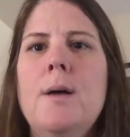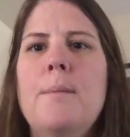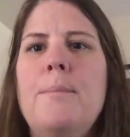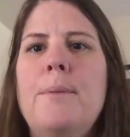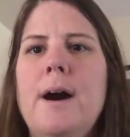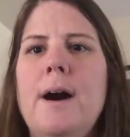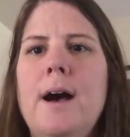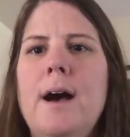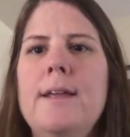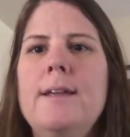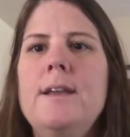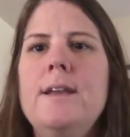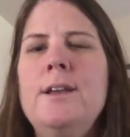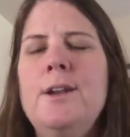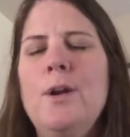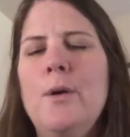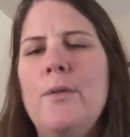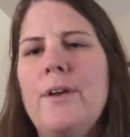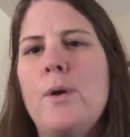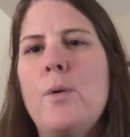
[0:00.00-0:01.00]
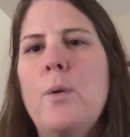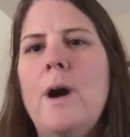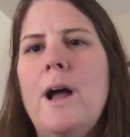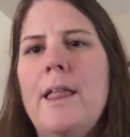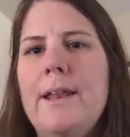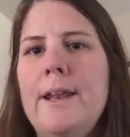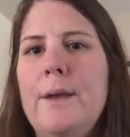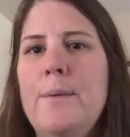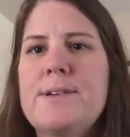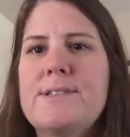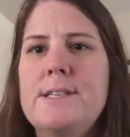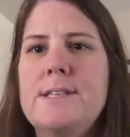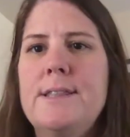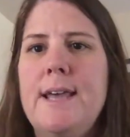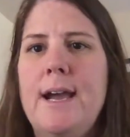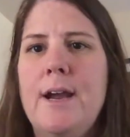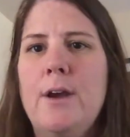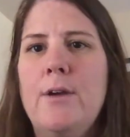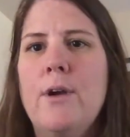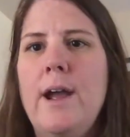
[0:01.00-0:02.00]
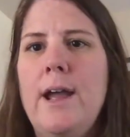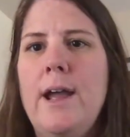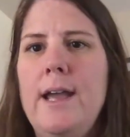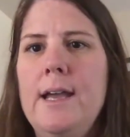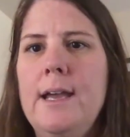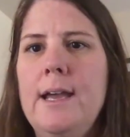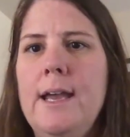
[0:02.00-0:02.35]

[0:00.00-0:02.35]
but the quality wasn't that great.